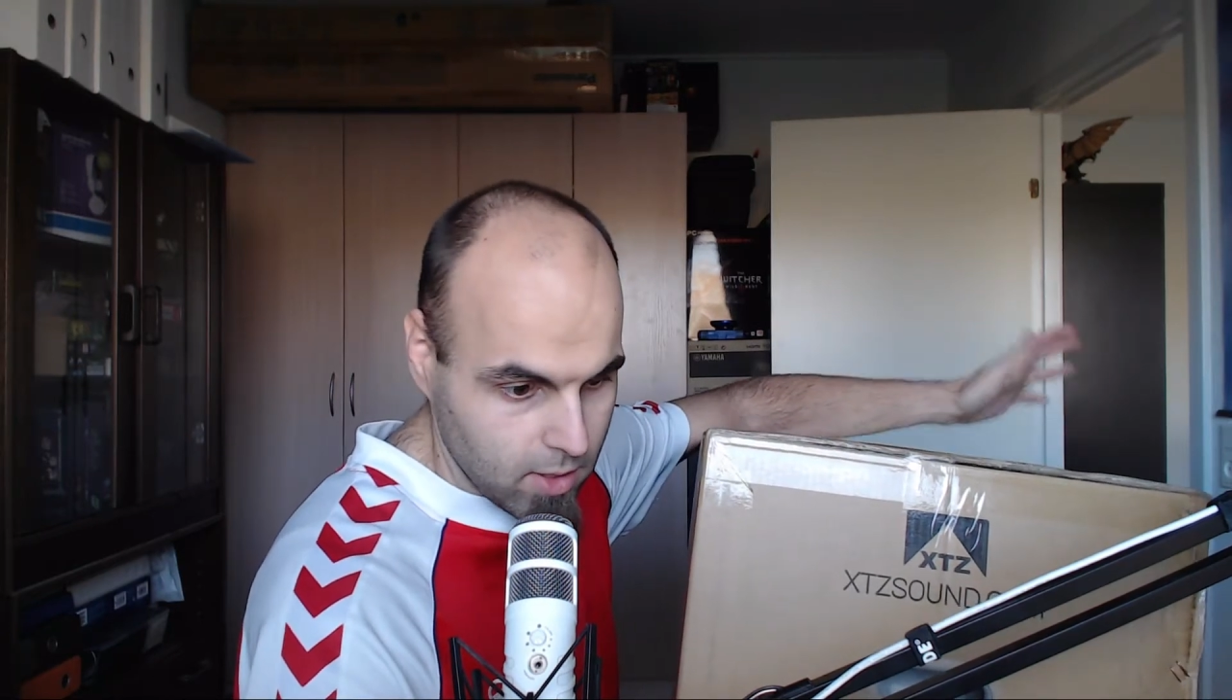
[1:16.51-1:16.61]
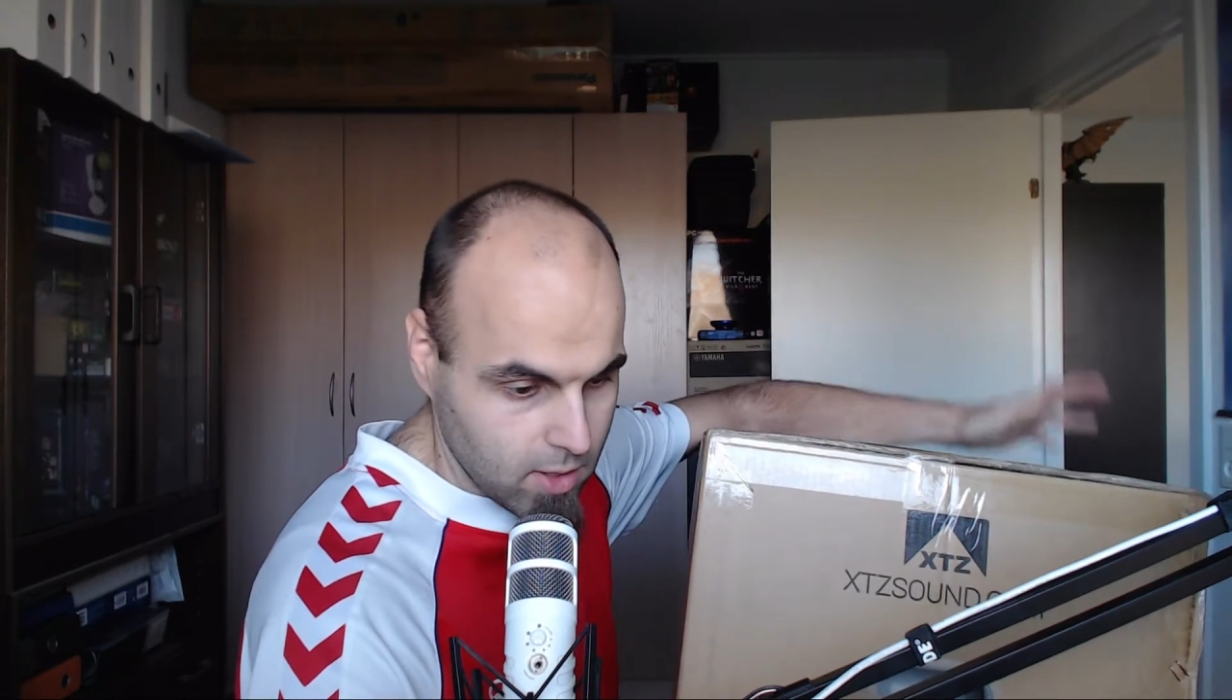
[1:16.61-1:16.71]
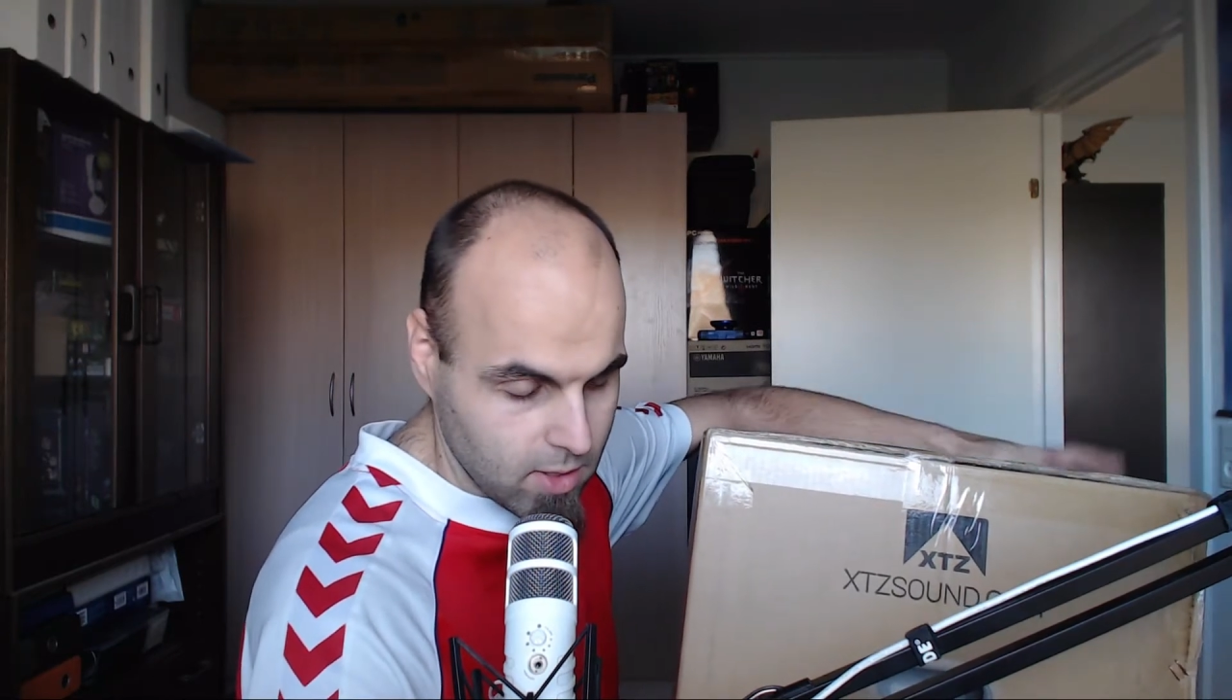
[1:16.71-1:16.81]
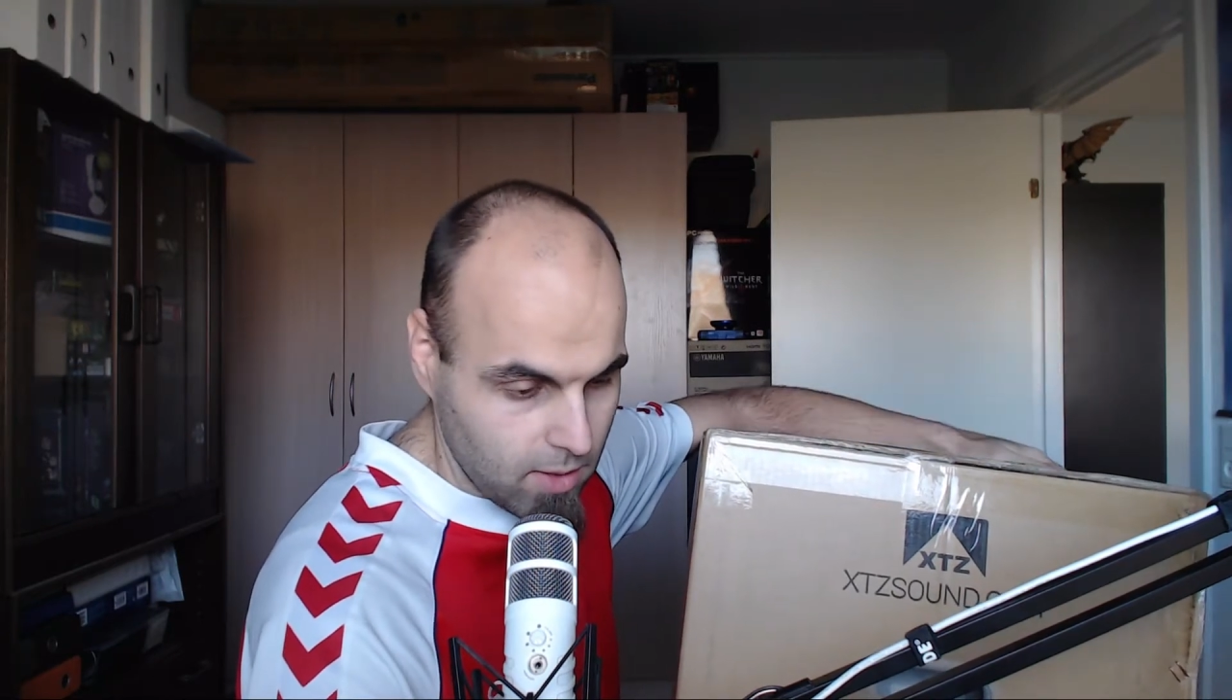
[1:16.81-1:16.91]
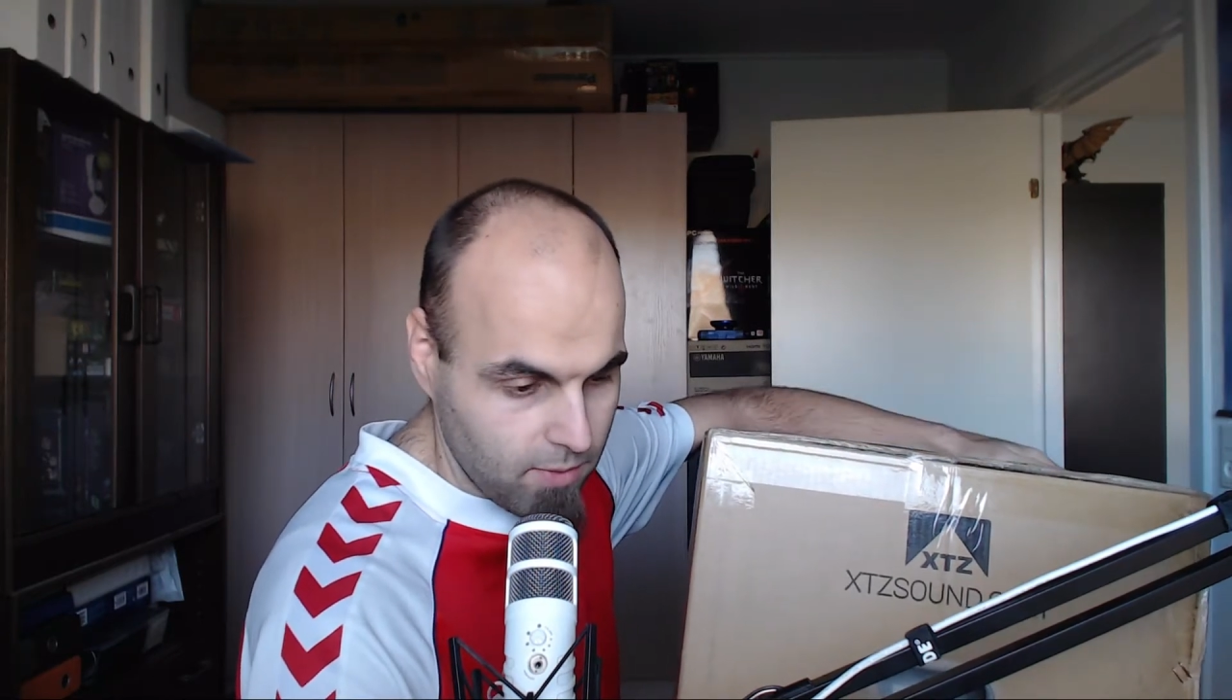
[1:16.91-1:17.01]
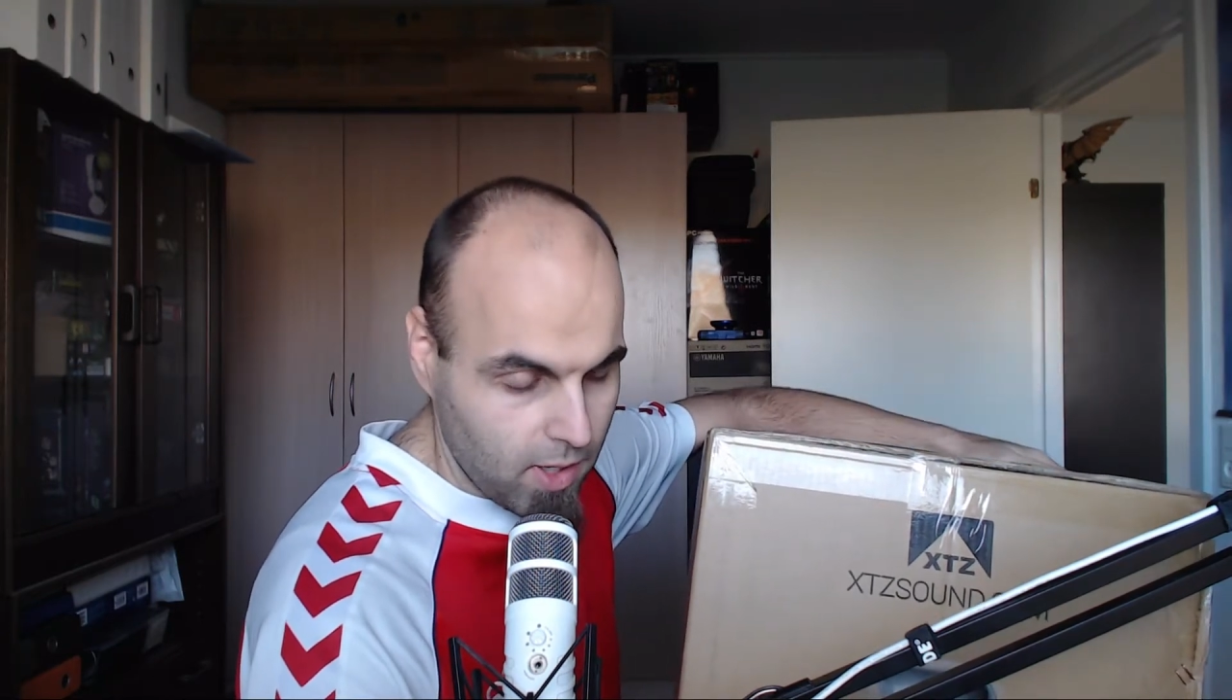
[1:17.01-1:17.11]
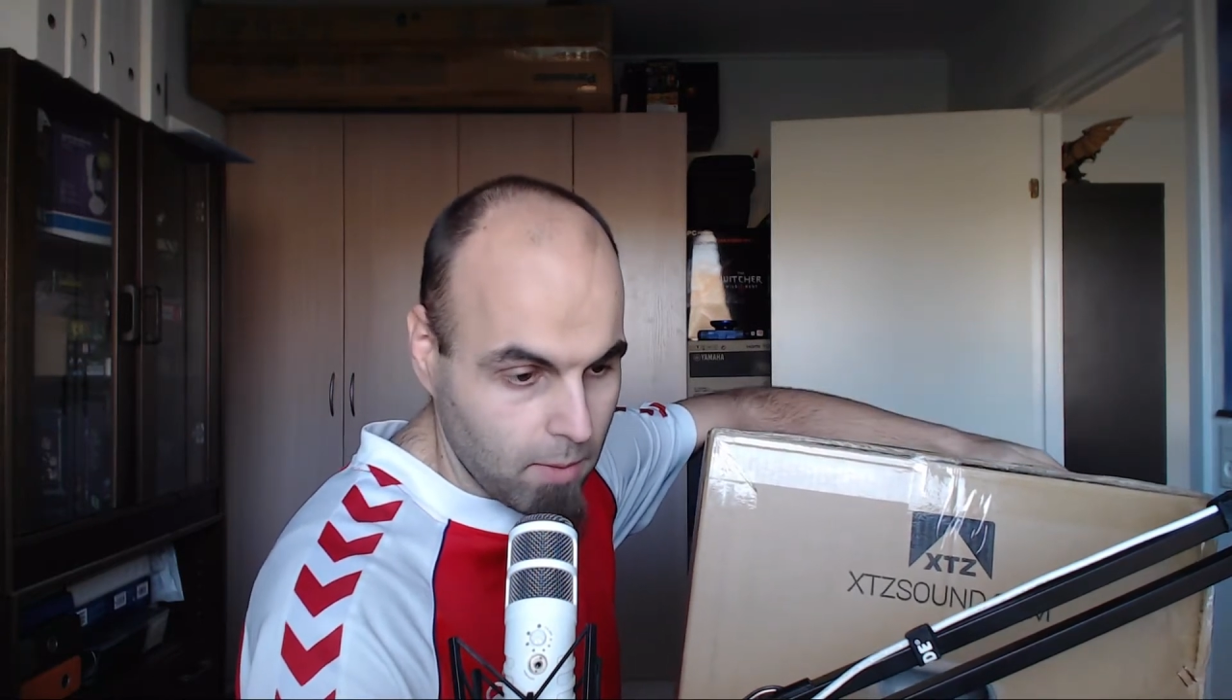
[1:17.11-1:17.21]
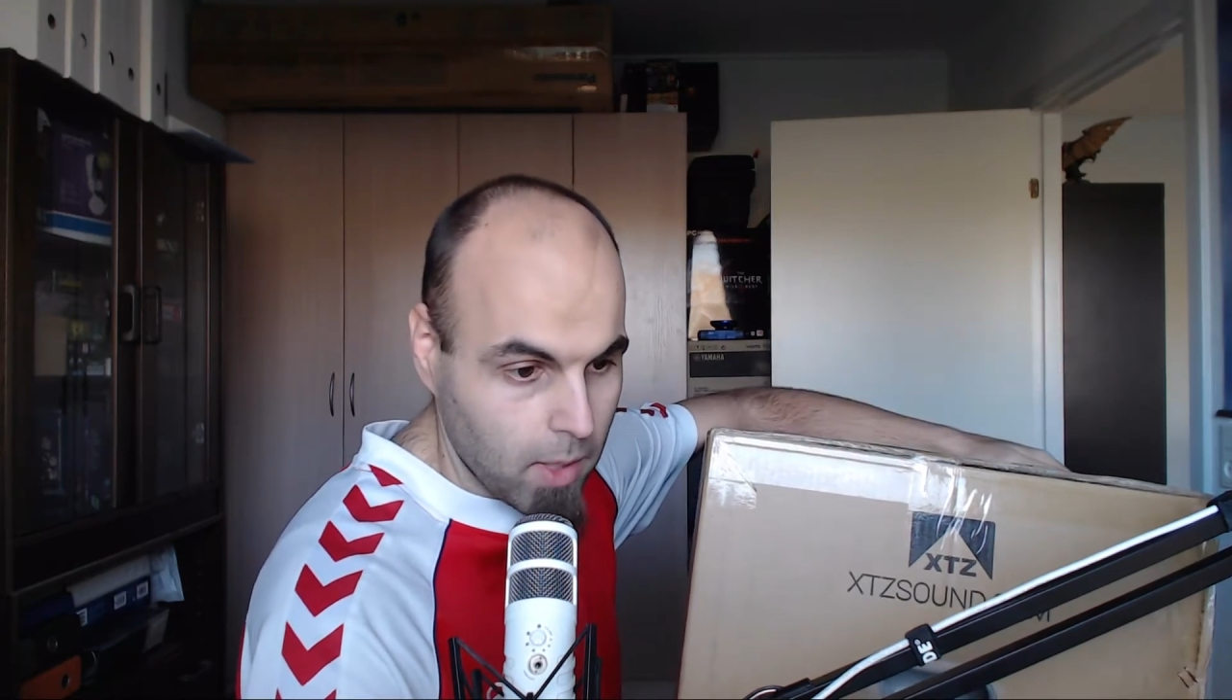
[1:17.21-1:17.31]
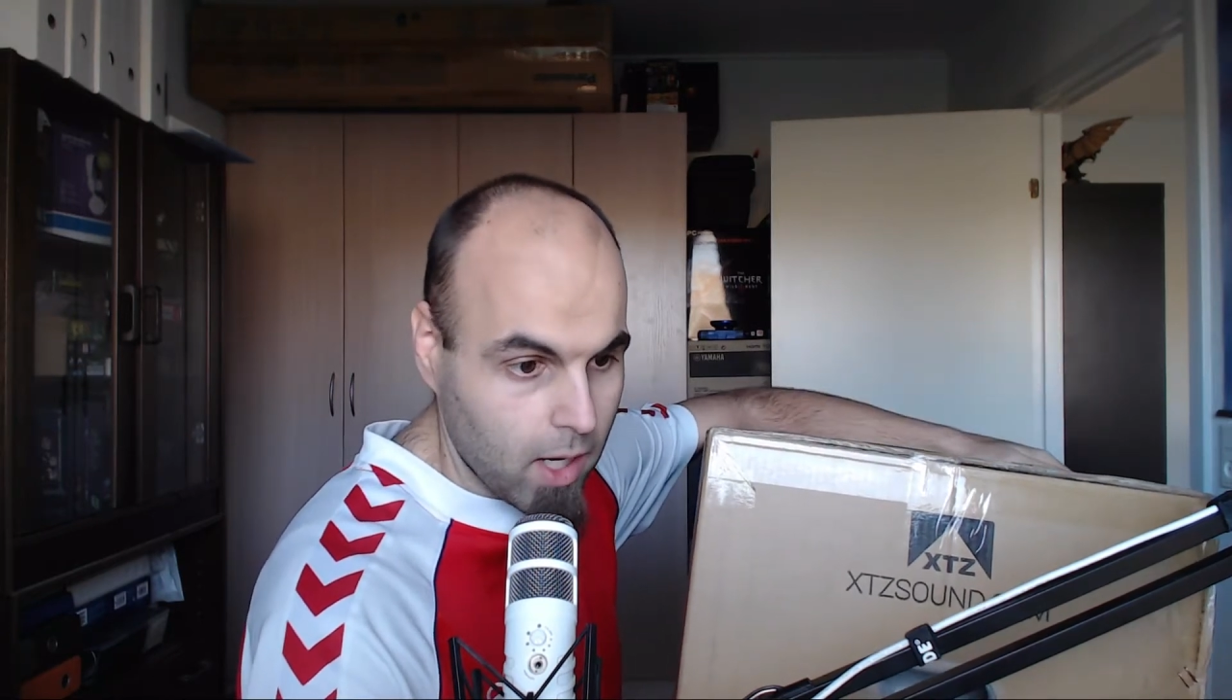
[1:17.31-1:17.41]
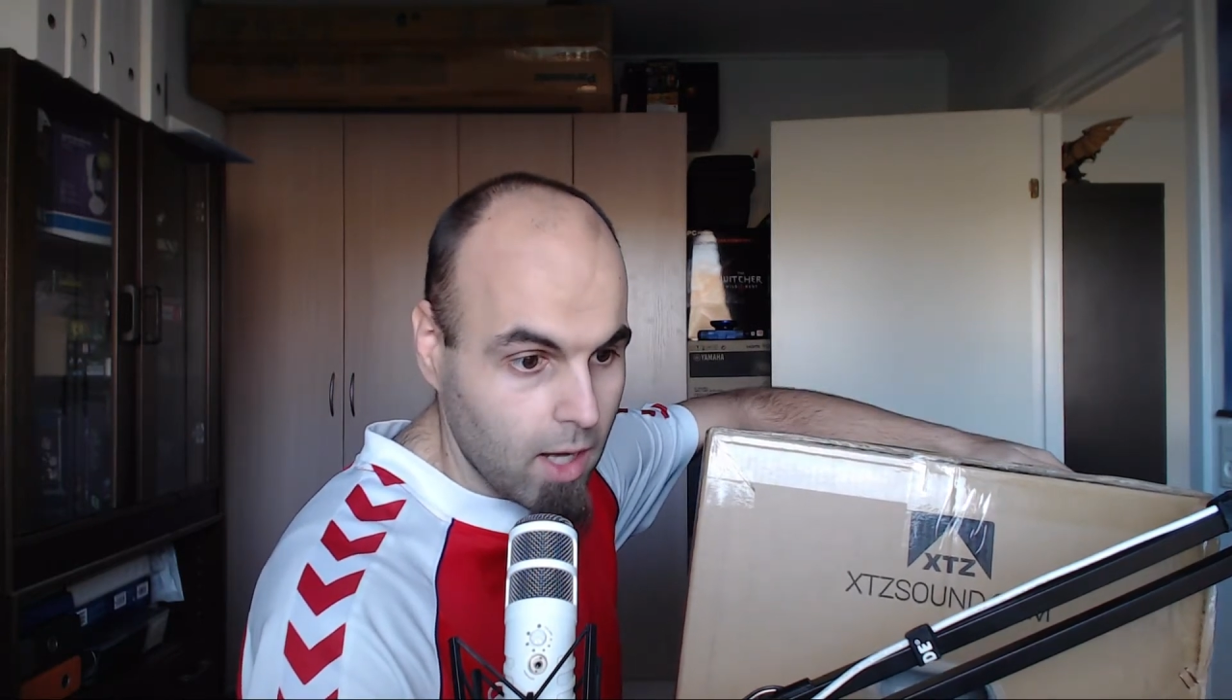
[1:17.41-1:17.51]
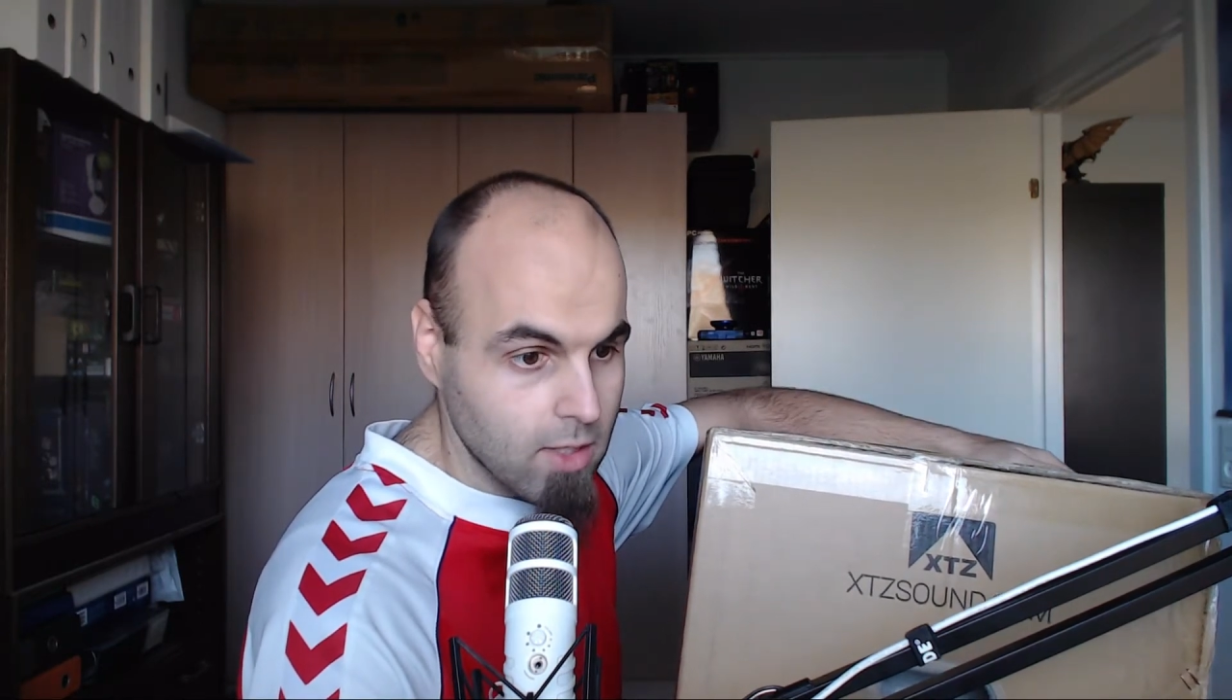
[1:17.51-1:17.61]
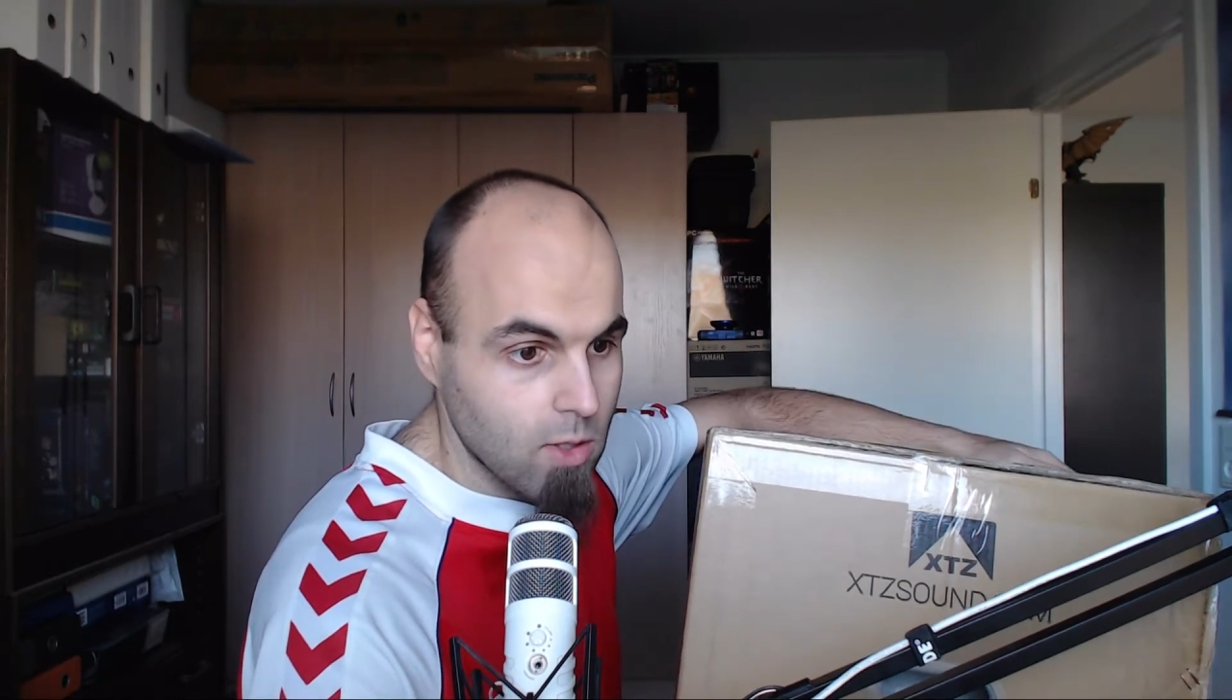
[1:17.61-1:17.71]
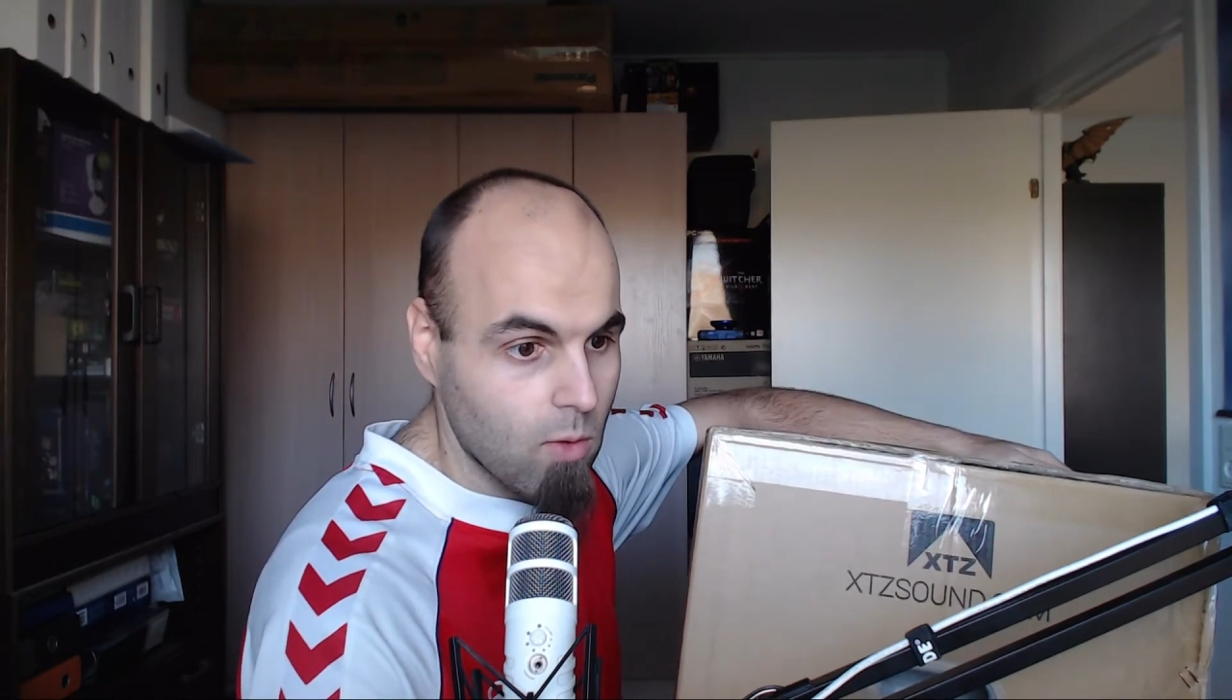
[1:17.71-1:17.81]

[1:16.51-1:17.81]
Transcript: something on my console.